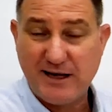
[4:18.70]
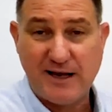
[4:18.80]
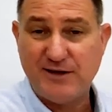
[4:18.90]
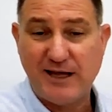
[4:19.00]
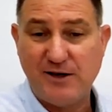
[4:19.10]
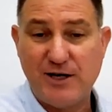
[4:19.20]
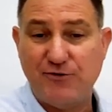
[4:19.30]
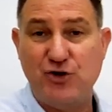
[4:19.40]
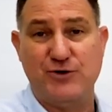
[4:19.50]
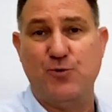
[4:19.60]
they don't
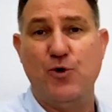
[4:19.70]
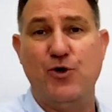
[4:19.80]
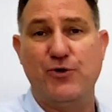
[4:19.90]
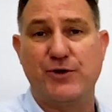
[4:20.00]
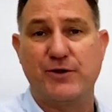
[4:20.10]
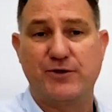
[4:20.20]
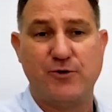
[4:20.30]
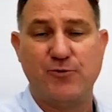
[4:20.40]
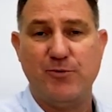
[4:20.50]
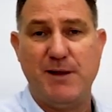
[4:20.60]
even use words. So
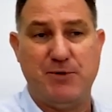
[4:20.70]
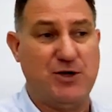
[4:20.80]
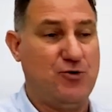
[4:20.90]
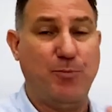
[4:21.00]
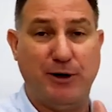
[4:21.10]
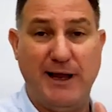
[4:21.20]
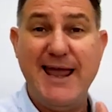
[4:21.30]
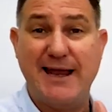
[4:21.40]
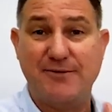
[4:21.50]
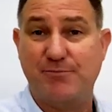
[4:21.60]
remember, your
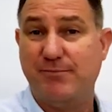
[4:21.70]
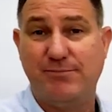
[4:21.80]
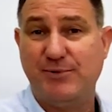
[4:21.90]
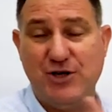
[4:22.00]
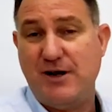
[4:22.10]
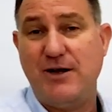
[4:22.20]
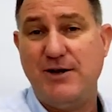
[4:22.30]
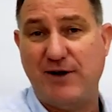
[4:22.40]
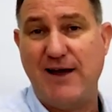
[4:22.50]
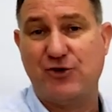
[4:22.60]
plan, you don't
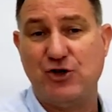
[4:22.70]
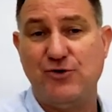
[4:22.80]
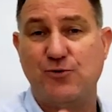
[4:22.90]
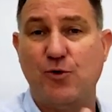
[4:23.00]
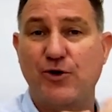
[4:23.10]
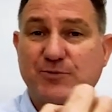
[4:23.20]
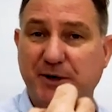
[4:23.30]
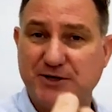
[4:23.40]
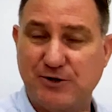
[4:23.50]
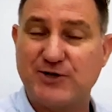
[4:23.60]
even have to use words, but
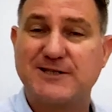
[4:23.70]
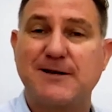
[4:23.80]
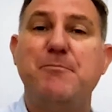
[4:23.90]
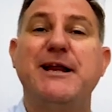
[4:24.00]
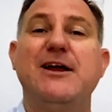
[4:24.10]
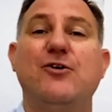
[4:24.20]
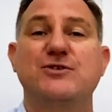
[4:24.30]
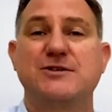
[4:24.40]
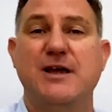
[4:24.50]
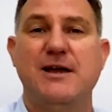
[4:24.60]
as long as somebody
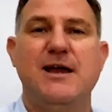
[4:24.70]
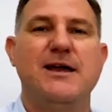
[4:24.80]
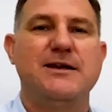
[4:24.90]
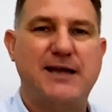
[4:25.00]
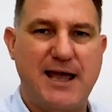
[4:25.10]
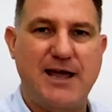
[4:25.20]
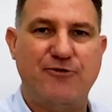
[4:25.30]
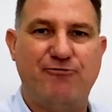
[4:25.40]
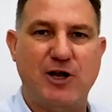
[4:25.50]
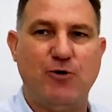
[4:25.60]
else can
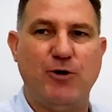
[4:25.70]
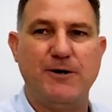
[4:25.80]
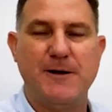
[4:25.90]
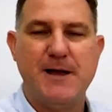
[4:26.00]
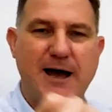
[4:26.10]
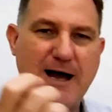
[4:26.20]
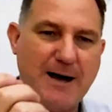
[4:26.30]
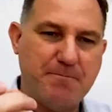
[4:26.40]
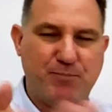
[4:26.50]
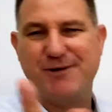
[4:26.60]
follow it.
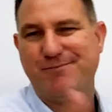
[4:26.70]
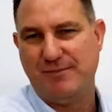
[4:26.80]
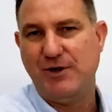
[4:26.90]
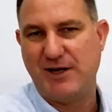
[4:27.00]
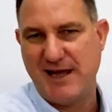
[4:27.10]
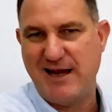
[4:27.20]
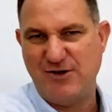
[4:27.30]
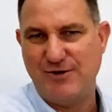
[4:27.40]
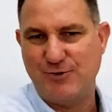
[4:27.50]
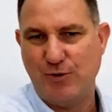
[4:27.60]
But you can't
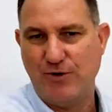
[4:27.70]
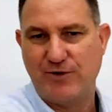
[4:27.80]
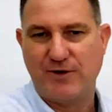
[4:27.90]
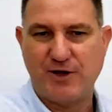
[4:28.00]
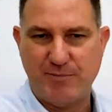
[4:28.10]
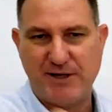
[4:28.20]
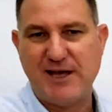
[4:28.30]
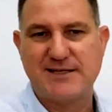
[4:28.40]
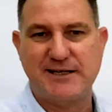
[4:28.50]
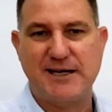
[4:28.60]
use words. So, but
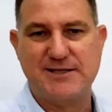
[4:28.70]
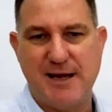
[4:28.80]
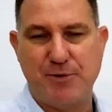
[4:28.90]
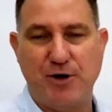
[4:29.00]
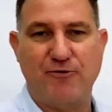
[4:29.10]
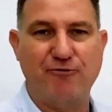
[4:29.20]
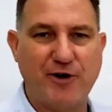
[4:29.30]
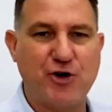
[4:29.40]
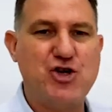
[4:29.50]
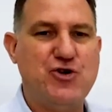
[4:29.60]
that's an example of a
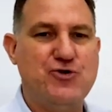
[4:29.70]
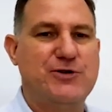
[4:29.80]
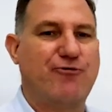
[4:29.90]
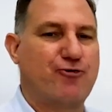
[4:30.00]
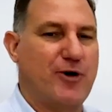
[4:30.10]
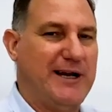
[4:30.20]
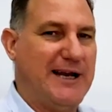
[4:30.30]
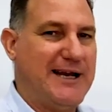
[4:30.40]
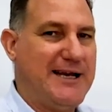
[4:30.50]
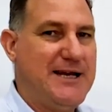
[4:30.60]
very
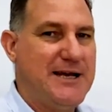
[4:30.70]
user-friendly